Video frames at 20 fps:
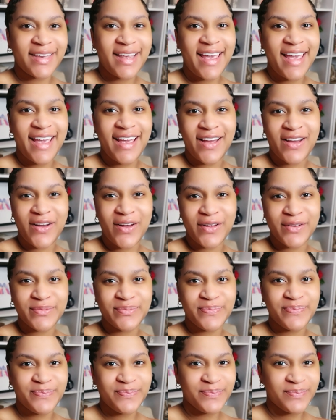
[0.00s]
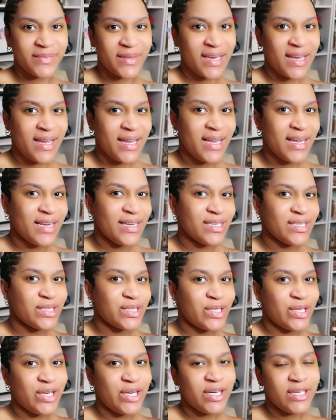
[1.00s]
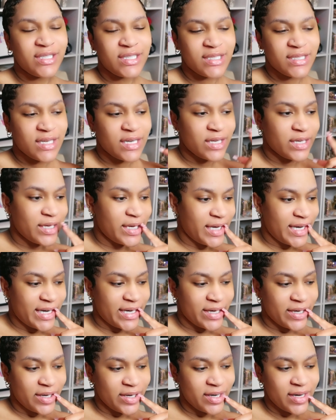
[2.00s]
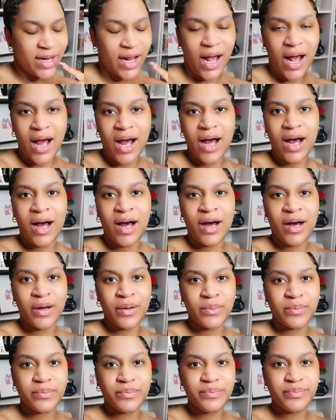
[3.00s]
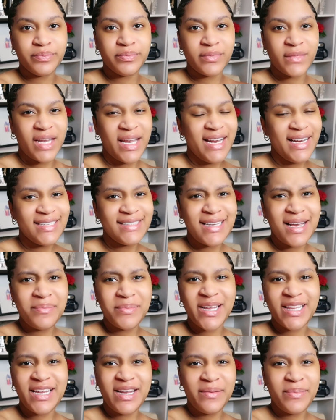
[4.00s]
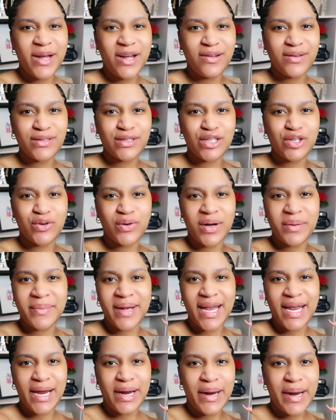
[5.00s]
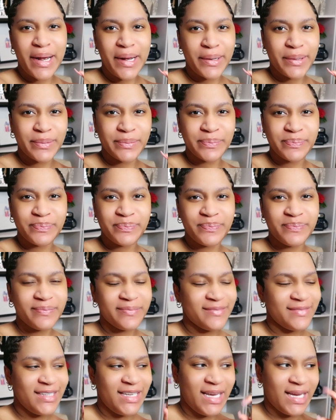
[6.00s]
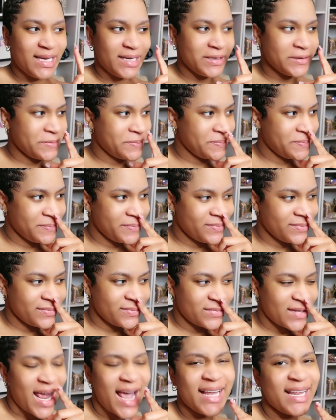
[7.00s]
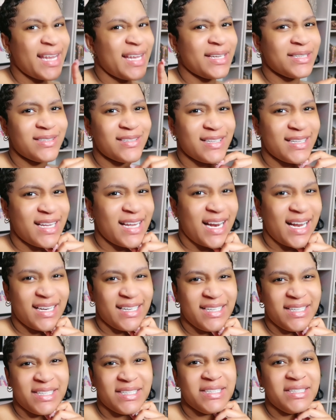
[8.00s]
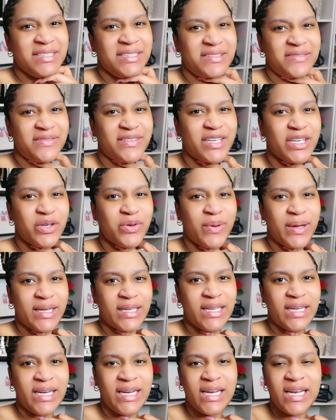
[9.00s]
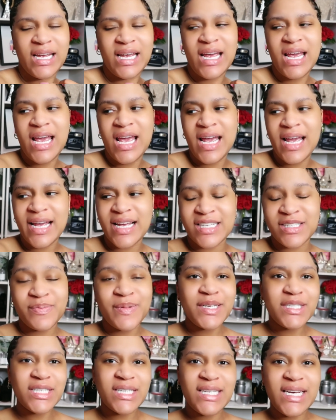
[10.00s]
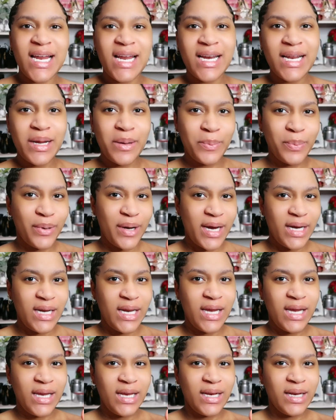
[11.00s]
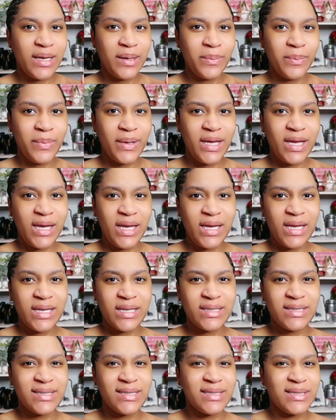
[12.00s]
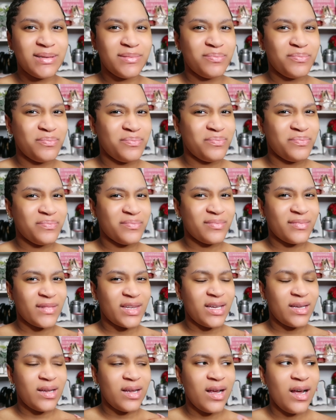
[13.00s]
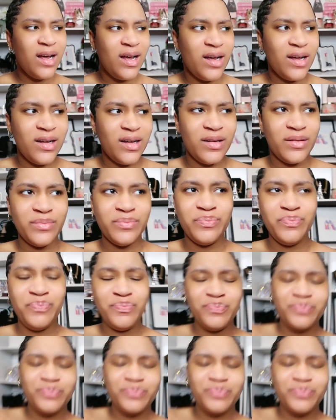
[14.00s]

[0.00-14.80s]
Hey y'all, so your girl just cut her hair. Anytime I think about growing my hair out, yeah, I cancel that idea very quickly, especially now that I'm pregnant, because let's